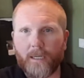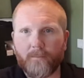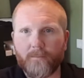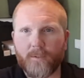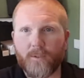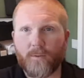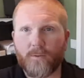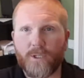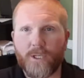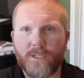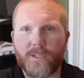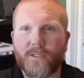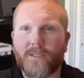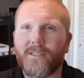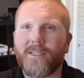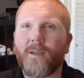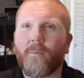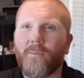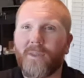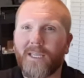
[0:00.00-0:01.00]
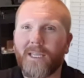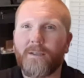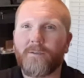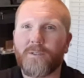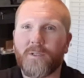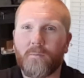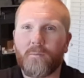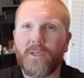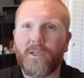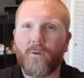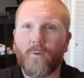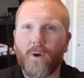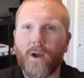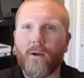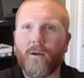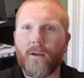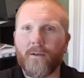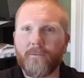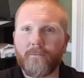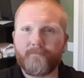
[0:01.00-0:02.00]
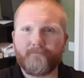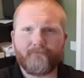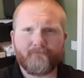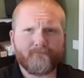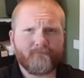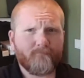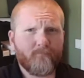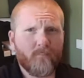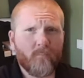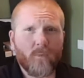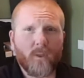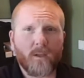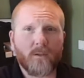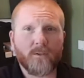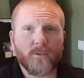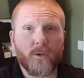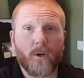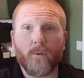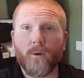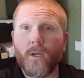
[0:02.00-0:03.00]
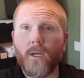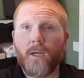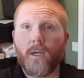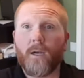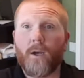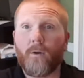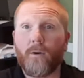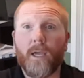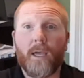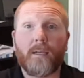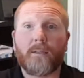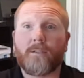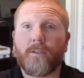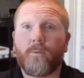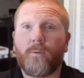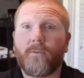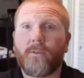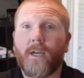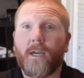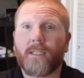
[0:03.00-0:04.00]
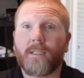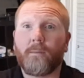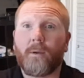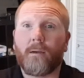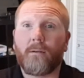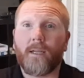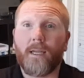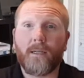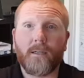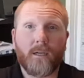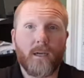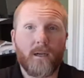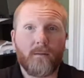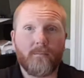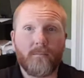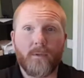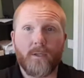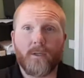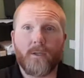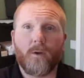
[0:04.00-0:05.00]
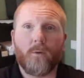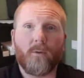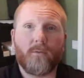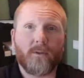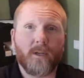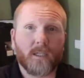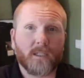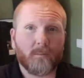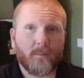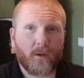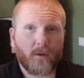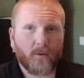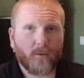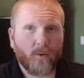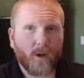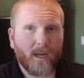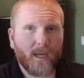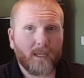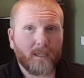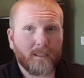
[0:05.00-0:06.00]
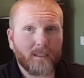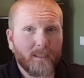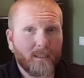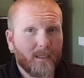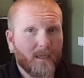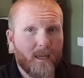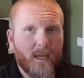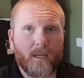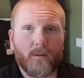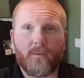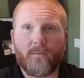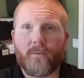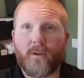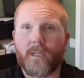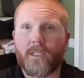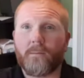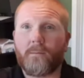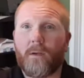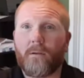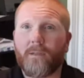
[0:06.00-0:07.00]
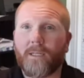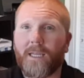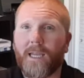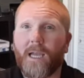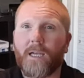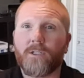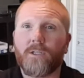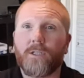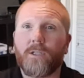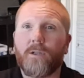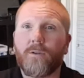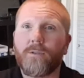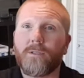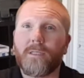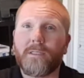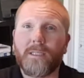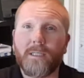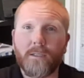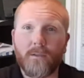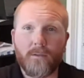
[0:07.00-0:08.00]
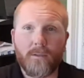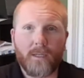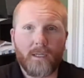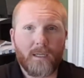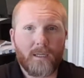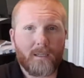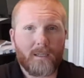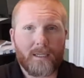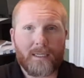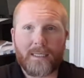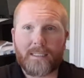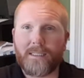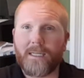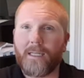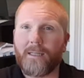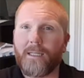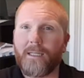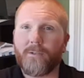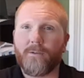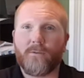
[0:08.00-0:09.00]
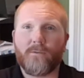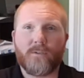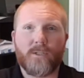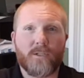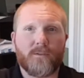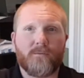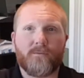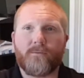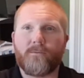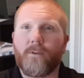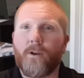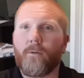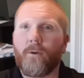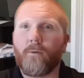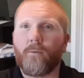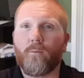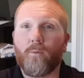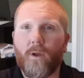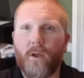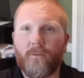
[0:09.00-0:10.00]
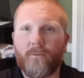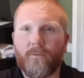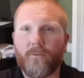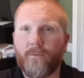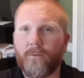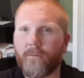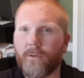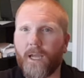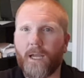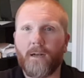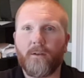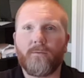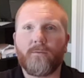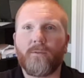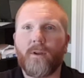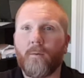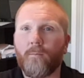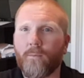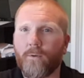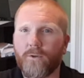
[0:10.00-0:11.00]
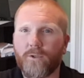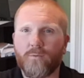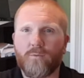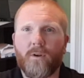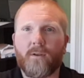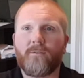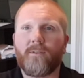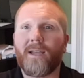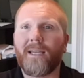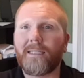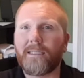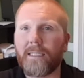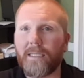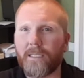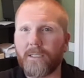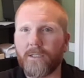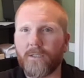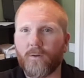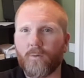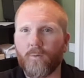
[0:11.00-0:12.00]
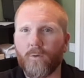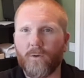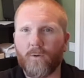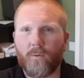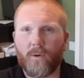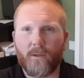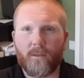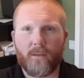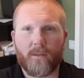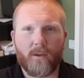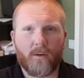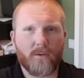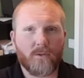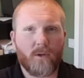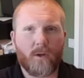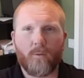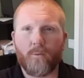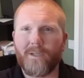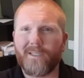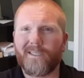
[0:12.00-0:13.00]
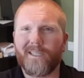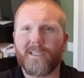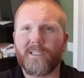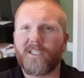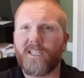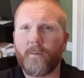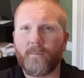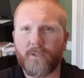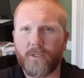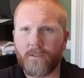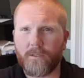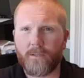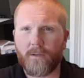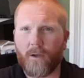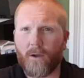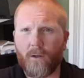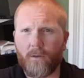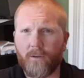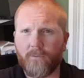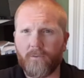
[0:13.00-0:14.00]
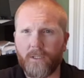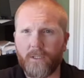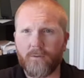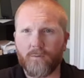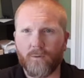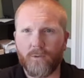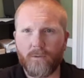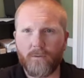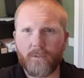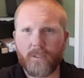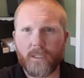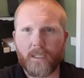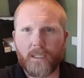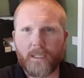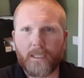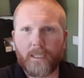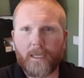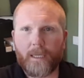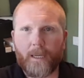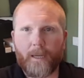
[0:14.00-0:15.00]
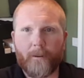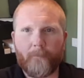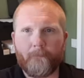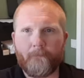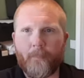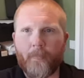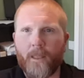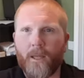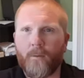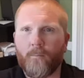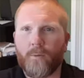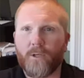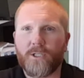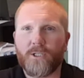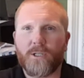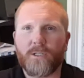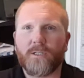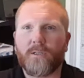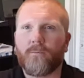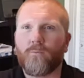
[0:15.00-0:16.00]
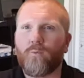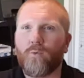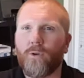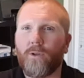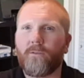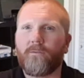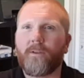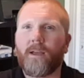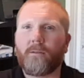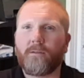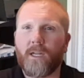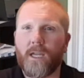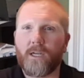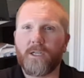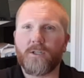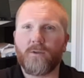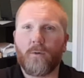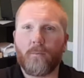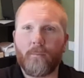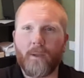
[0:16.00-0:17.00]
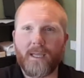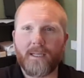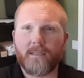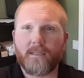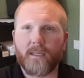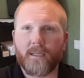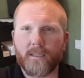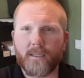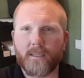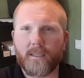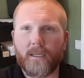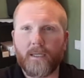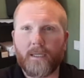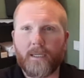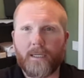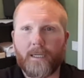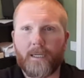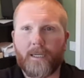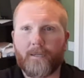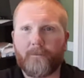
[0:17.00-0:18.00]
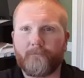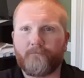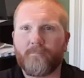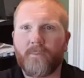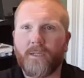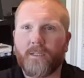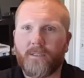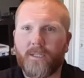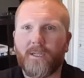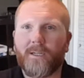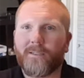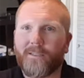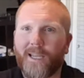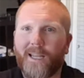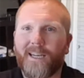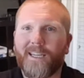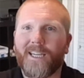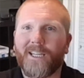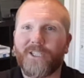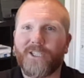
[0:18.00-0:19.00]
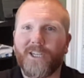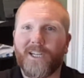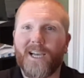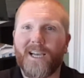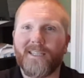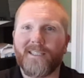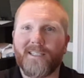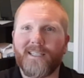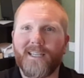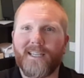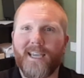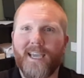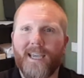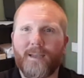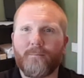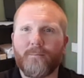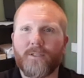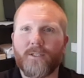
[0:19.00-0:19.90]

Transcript: So just something else to be aware of. So, okay, so we've talked about income, we've talked about credit, and we've talked about the cash to close the deal. Like I said, these are just very rough kind of numbers, rough ideas to work with. There's always exceptions to all of these rules, but just some real foundational basics to kind of get you guys in the game.